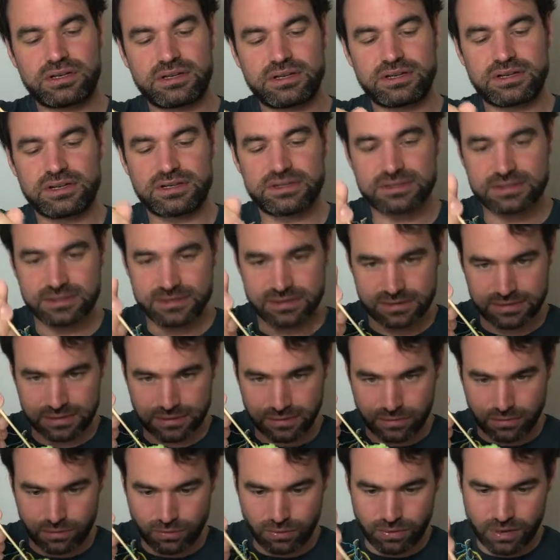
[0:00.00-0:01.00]
it is.
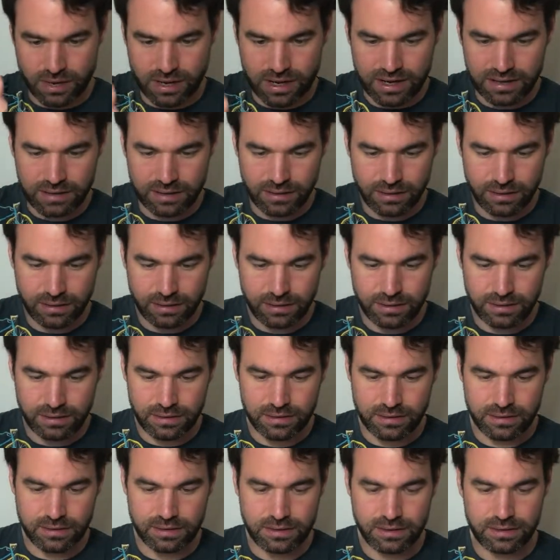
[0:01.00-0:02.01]
So 1,
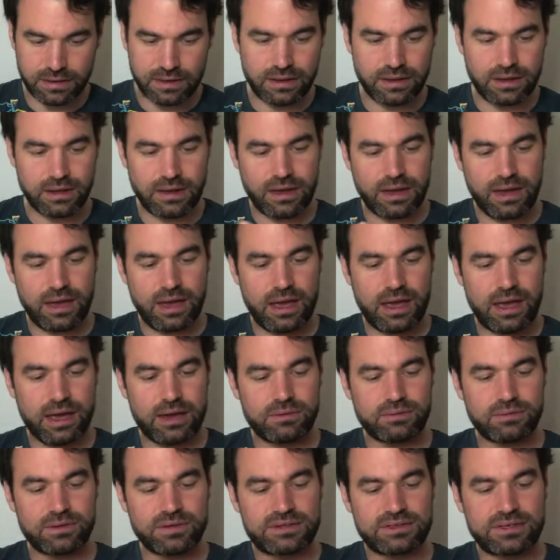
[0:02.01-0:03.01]

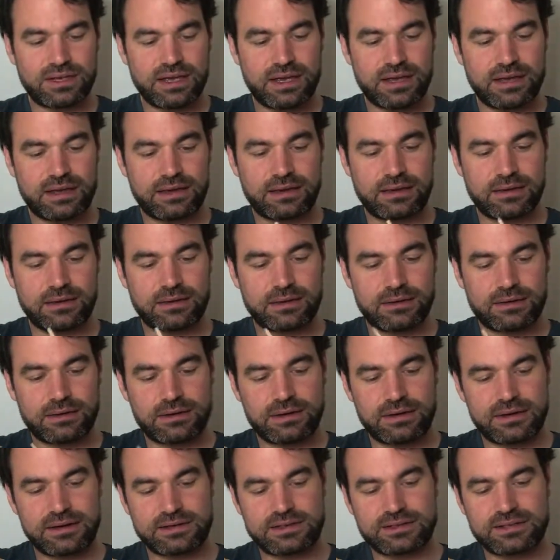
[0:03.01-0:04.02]
and we take
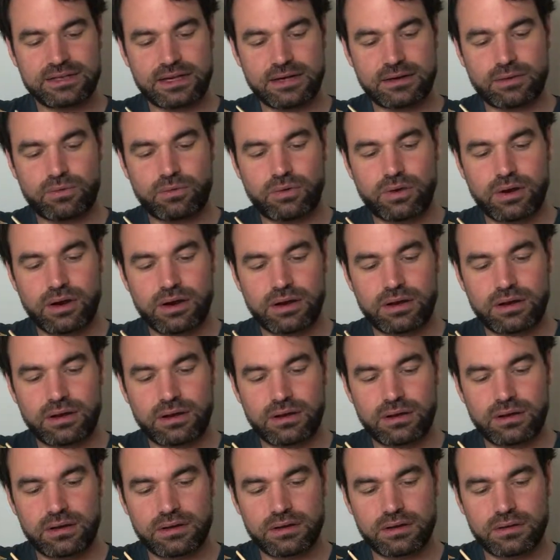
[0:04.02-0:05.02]
a second one,
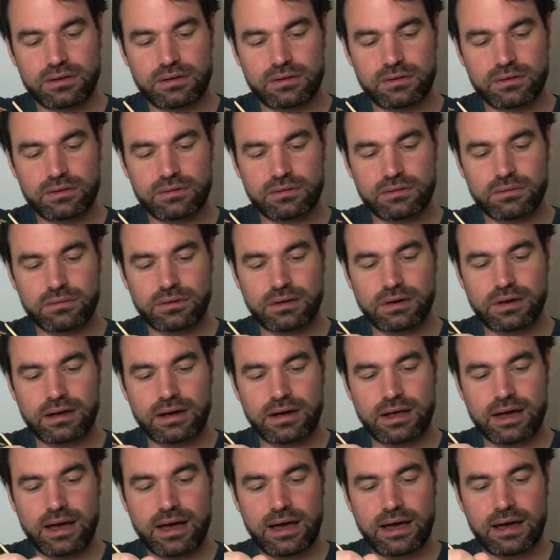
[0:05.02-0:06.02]

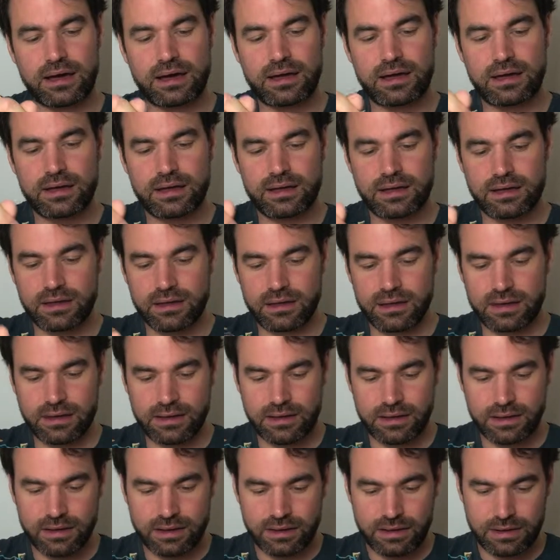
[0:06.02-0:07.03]
voila.
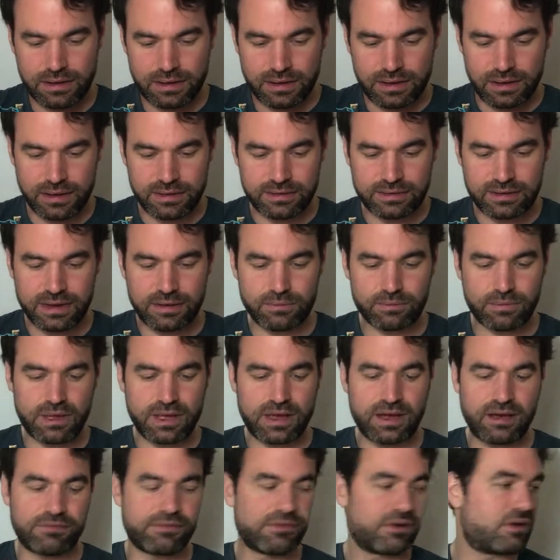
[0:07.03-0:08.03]
And then we
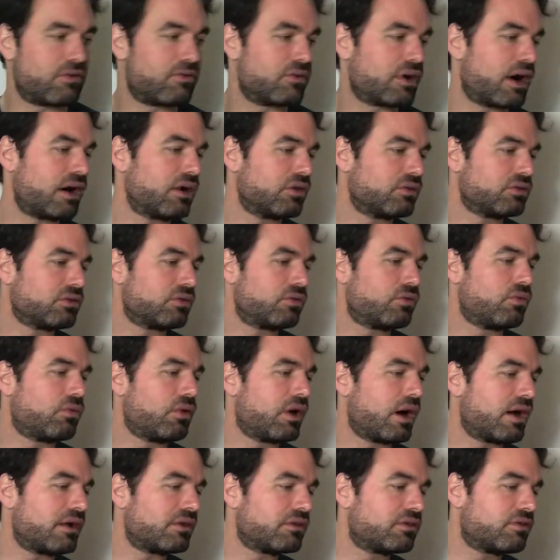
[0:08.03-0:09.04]
have around
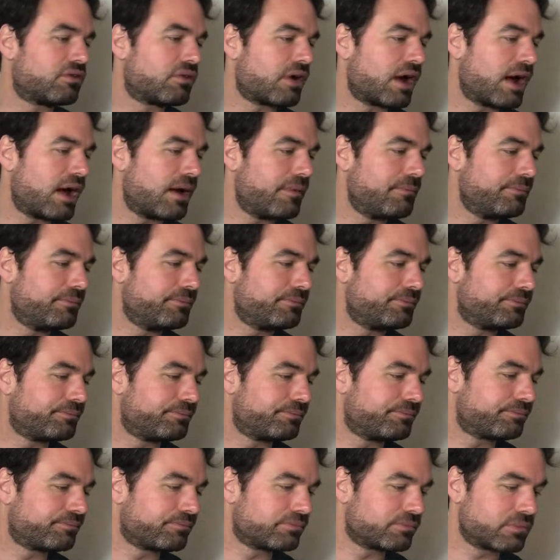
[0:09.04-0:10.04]
1 gram,
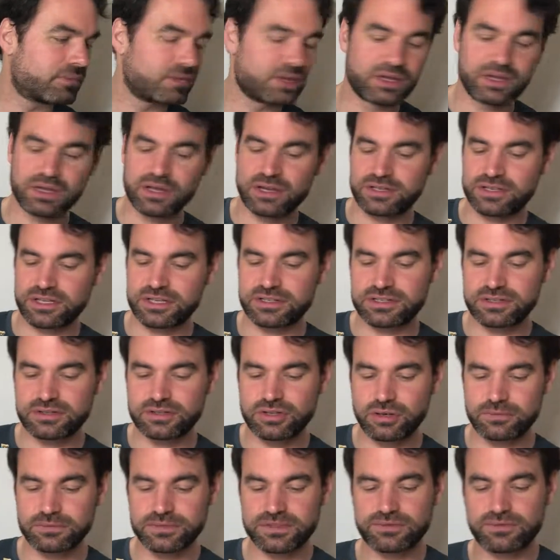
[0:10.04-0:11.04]
just in
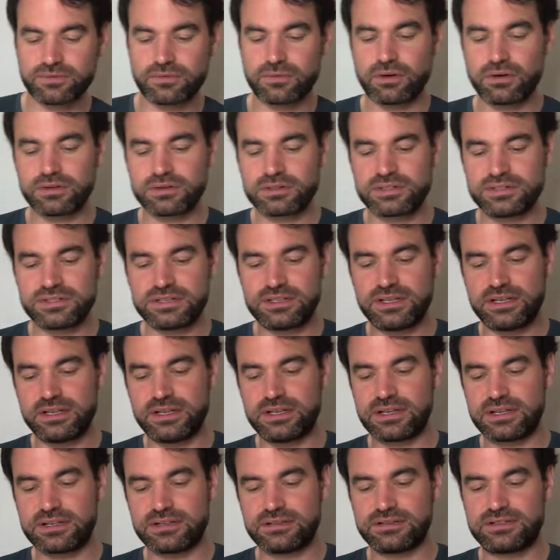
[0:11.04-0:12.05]
terms of quantity
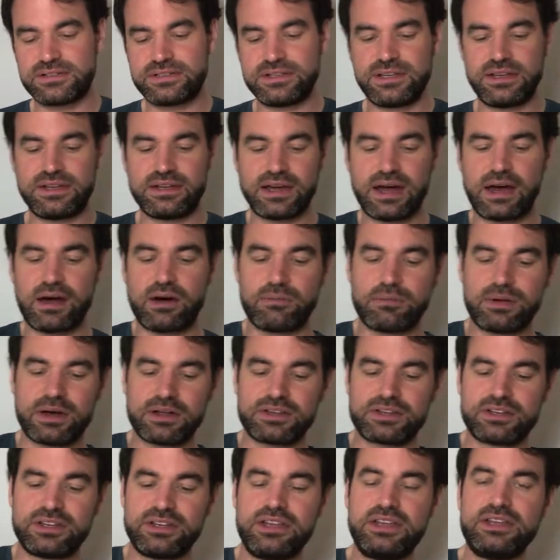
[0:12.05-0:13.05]
that you see how
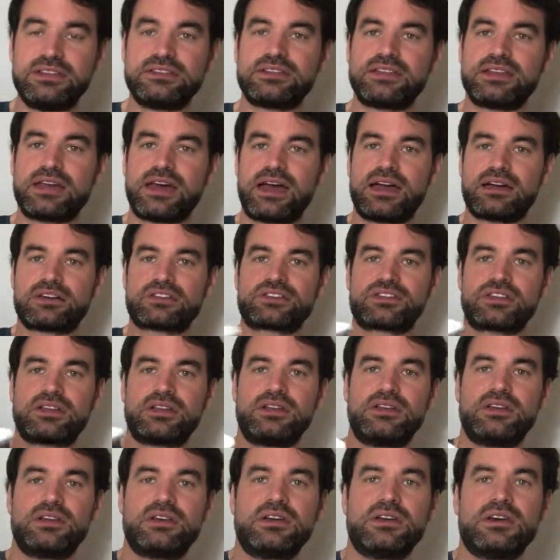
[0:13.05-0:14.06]
much is it
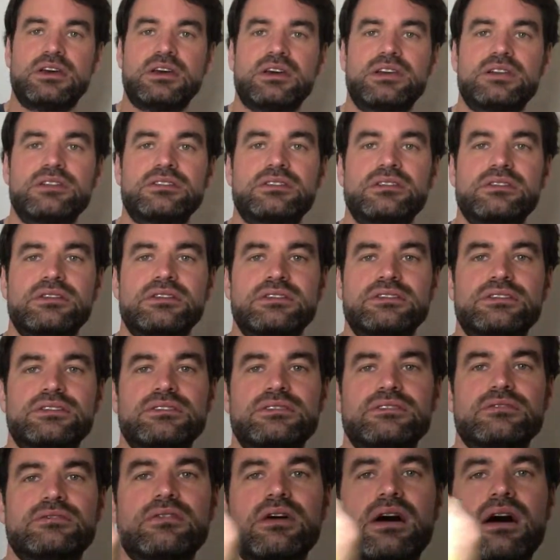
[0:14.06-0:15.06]
actually. So this is
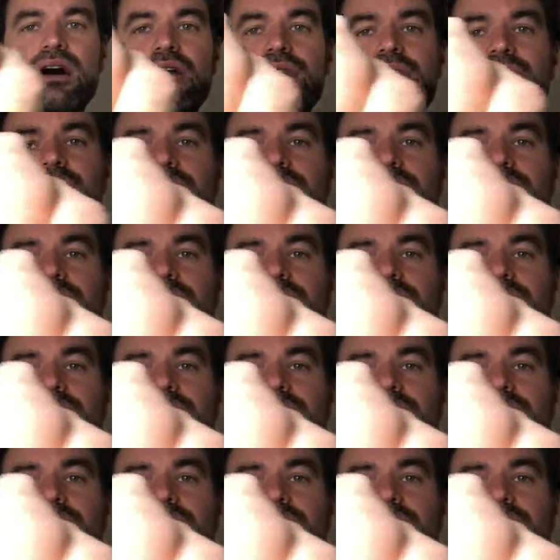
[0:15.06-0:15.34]
around